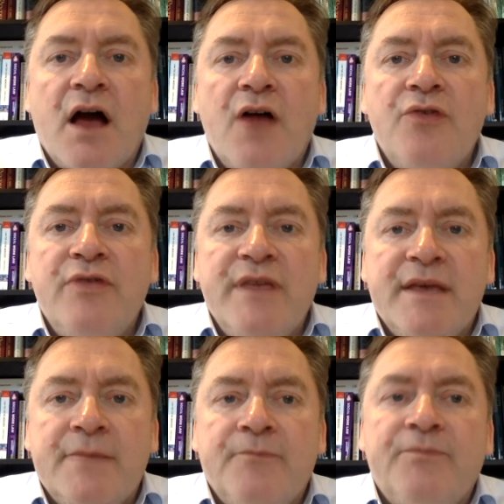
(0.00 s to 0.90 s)

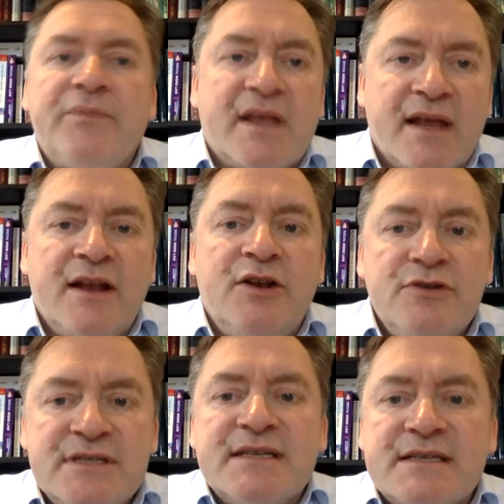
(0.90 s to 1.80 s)
the
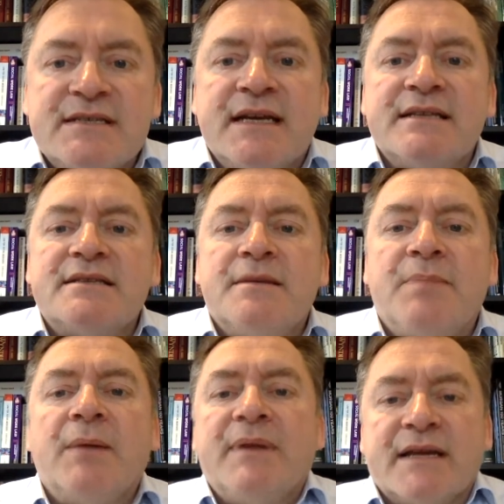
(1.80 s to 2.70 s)
loosest sense, the
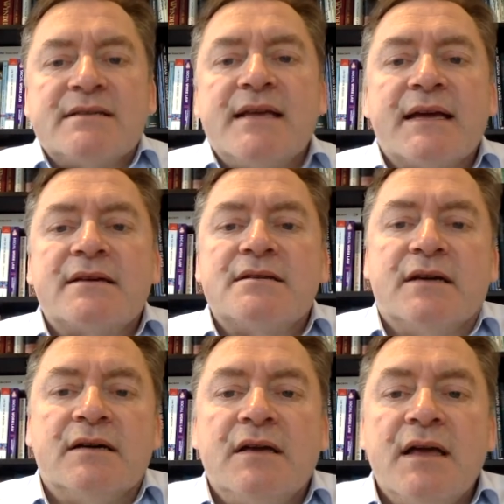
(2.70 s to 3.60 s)
public
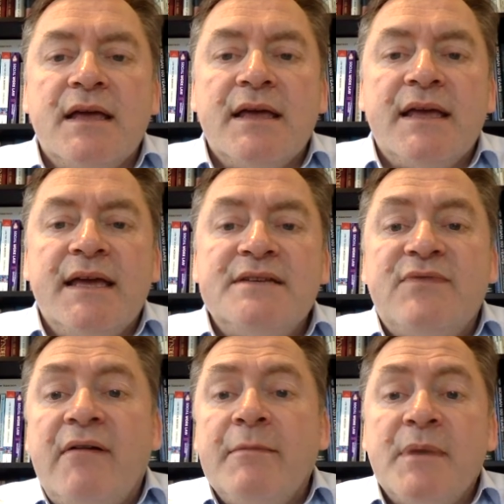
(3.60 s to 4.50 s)
sector, is
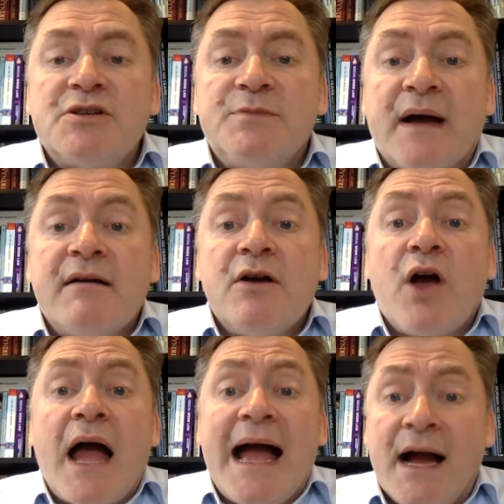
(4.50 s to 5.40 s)
very much about
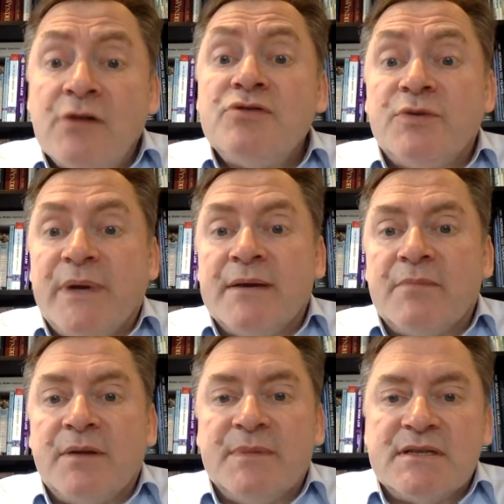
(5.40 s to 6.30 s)
how do we
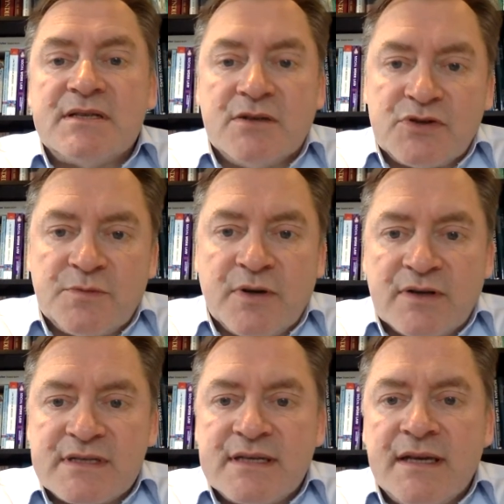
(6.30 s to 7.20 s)
implement social
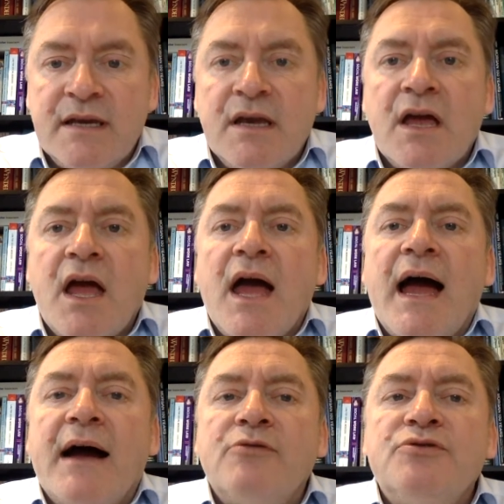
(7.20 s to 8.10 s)
policy?
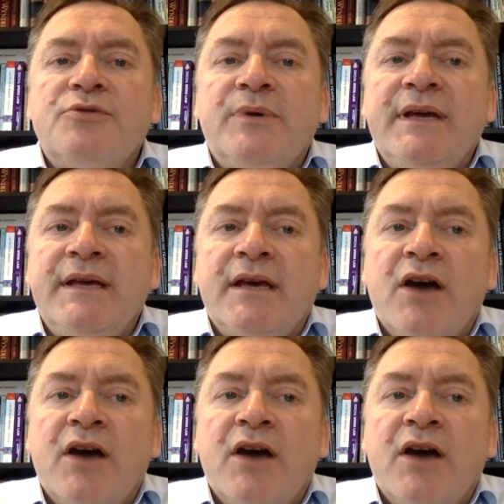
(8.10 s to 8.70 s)
How do we